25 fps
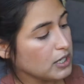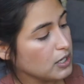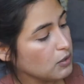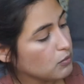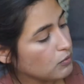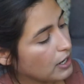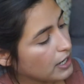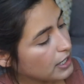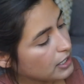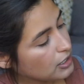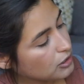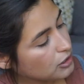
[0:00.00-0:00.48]

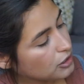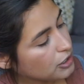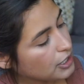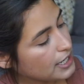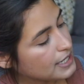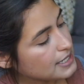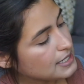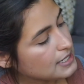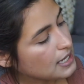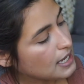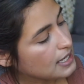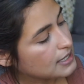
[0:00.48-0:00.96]
regular
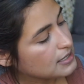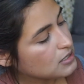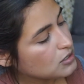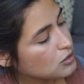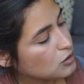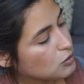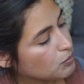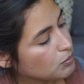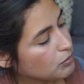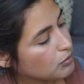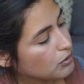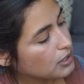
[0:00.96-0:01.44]
and 10
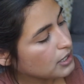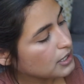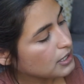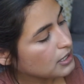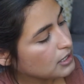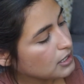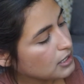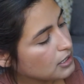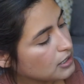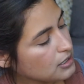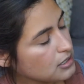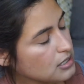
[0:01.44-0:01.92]
super in
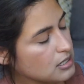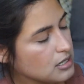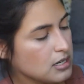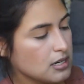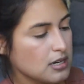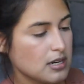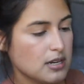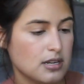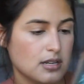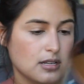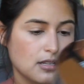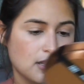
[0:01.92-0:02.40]
here.
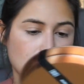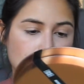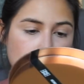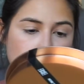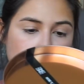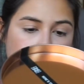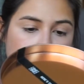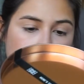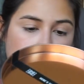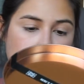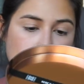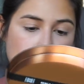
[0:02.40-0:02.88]

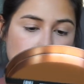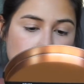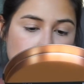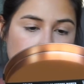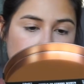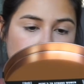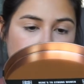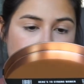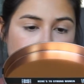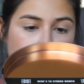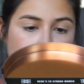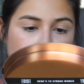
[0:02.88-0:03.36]
Let me
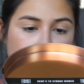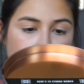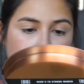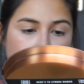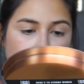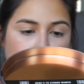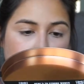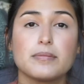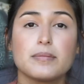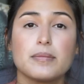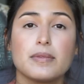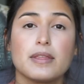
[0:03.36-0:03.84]
see.
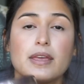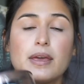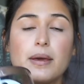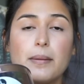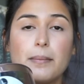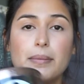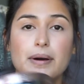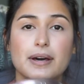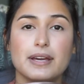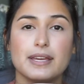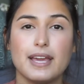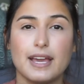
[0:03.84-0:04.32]

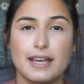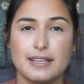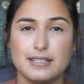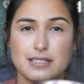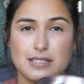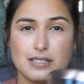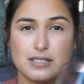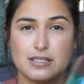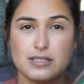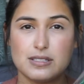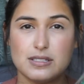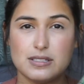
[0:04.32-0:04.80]
But yes,
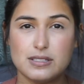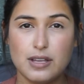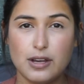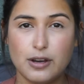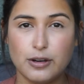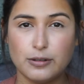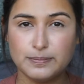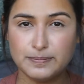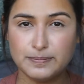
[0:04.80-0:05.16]
so